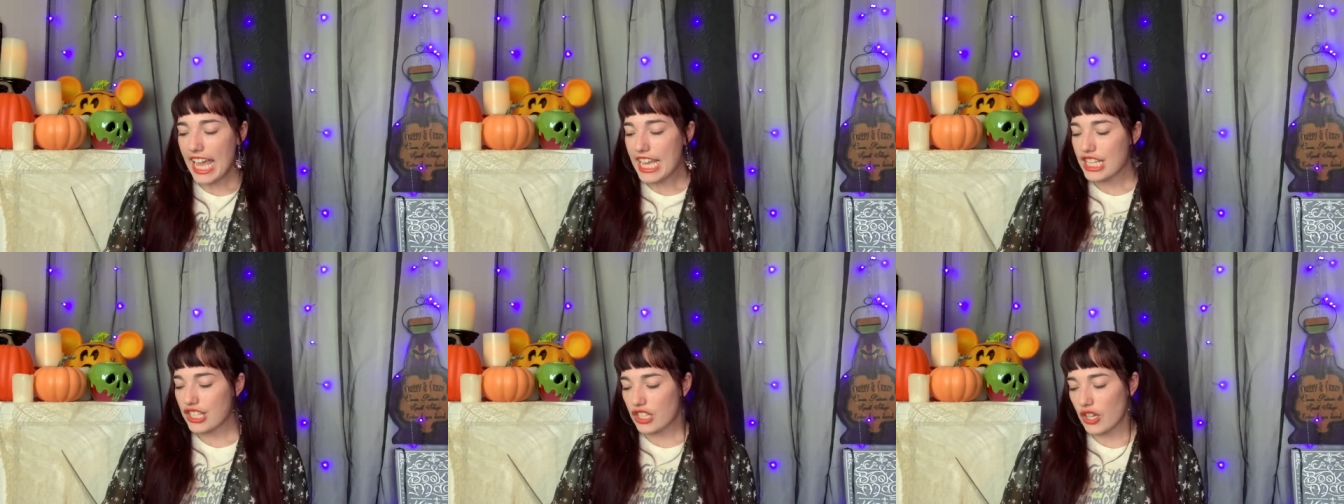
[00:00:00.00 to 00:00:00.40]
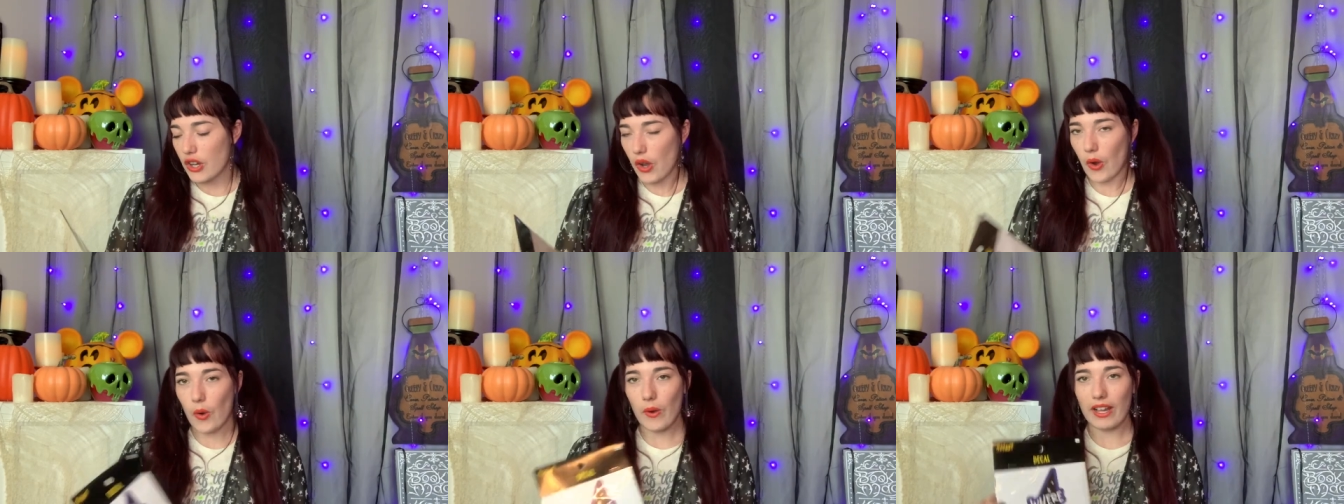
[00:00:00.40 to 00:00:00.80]

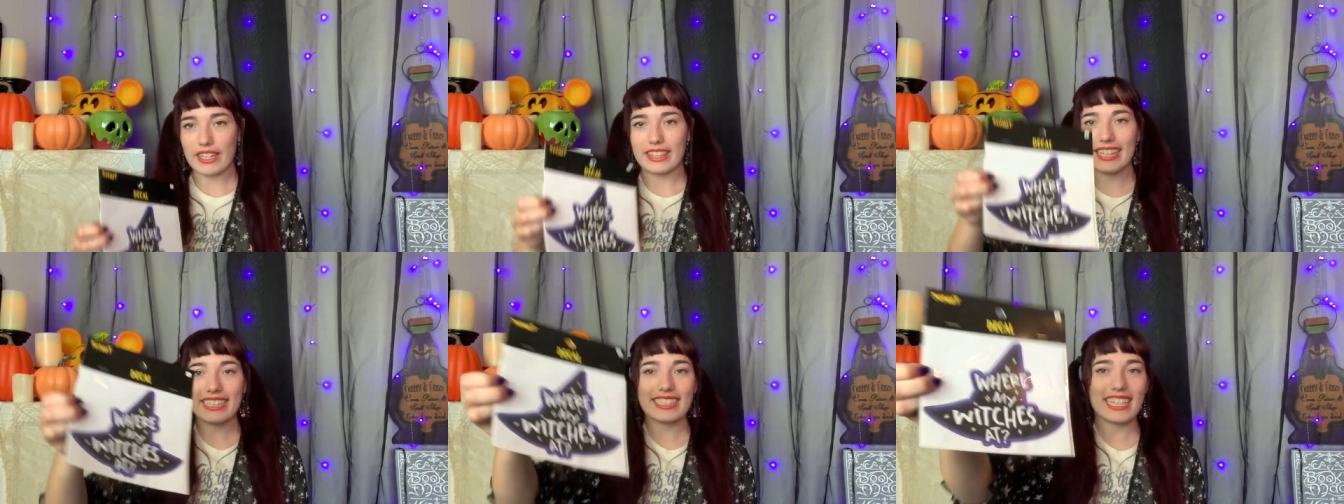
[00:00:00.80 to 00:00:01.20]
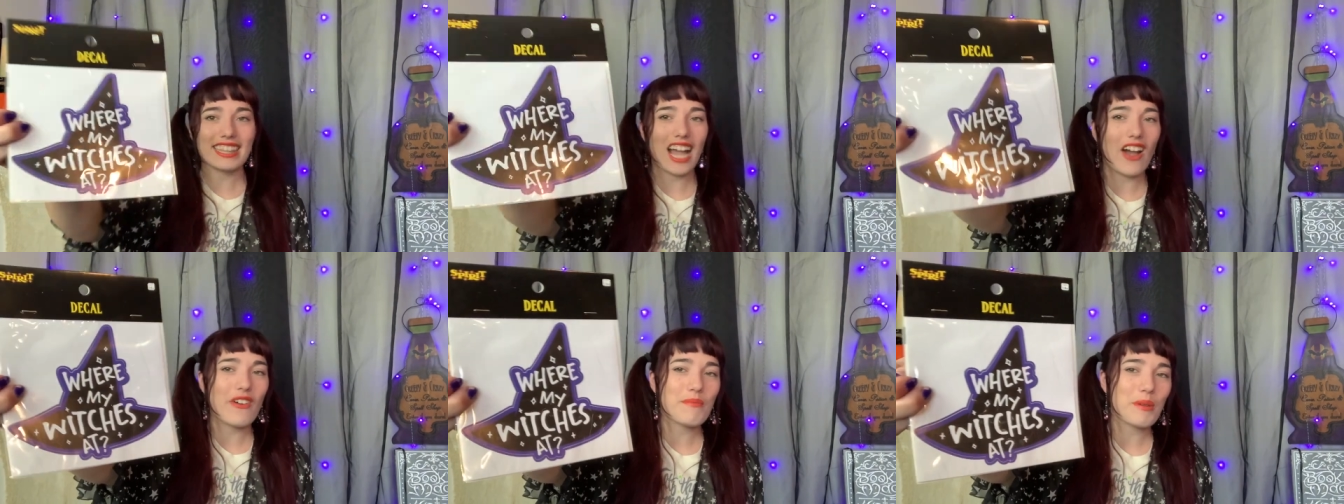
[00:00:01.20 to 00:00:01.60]
So this I
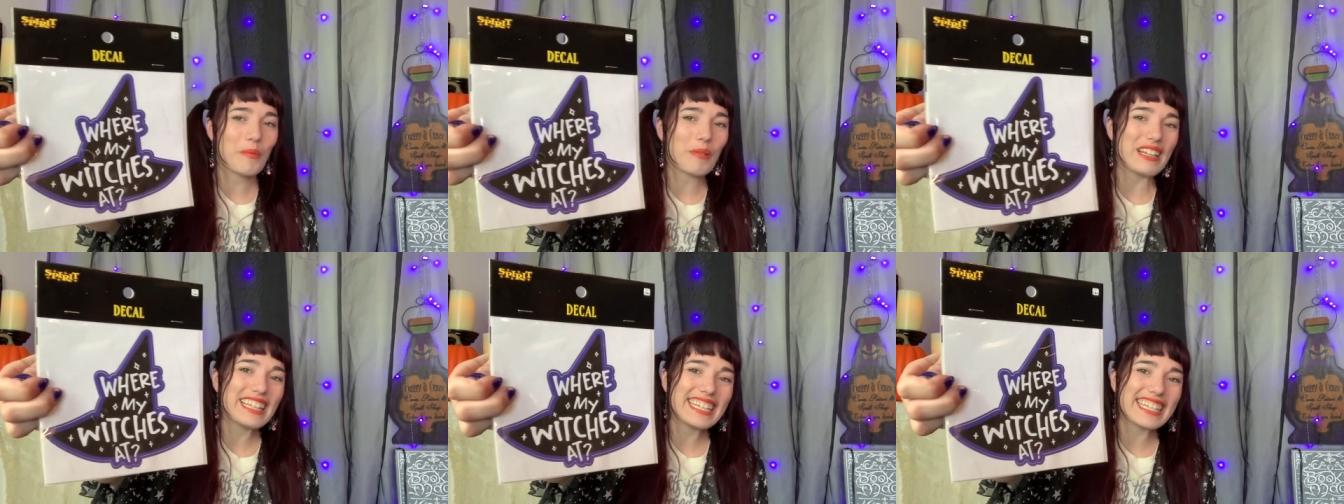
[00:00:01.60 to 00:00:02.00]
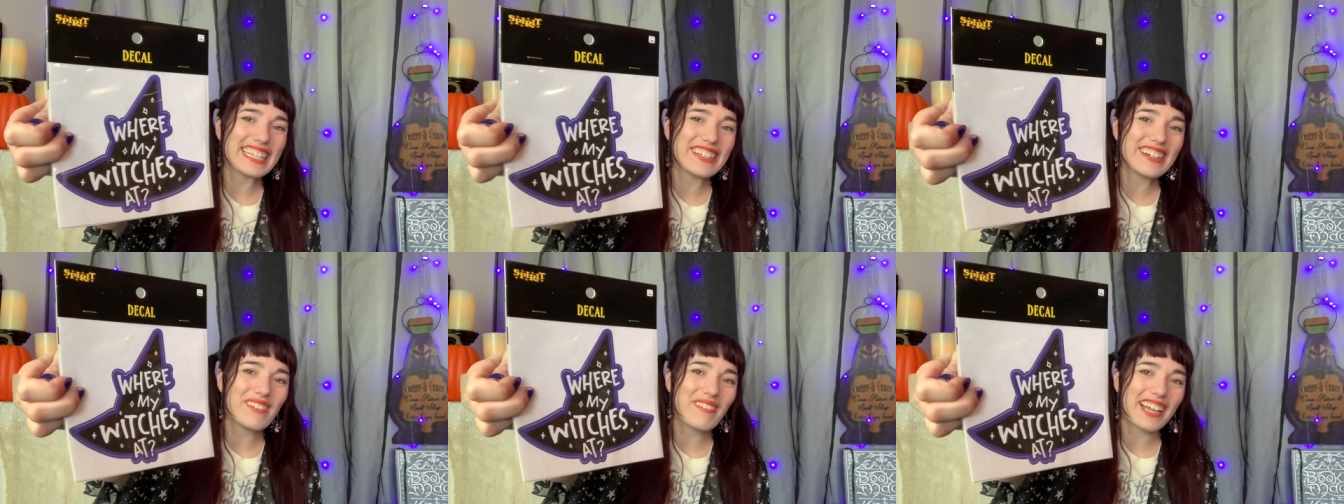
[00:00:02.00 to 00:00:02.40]
thought would be really
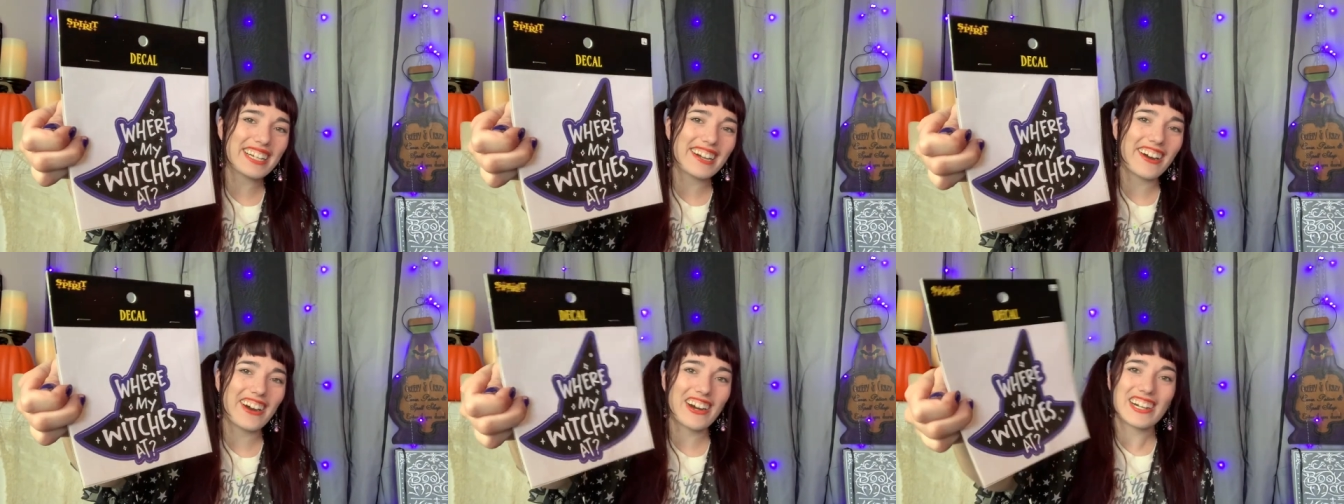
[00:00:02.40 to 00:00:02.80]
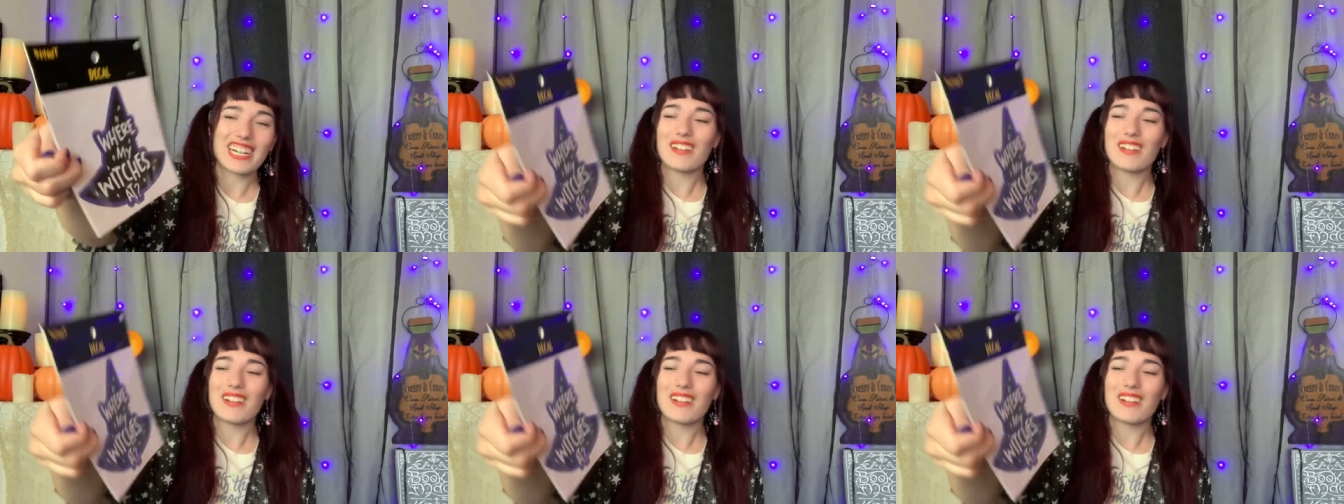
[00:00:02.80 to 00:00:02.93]
cute on my car.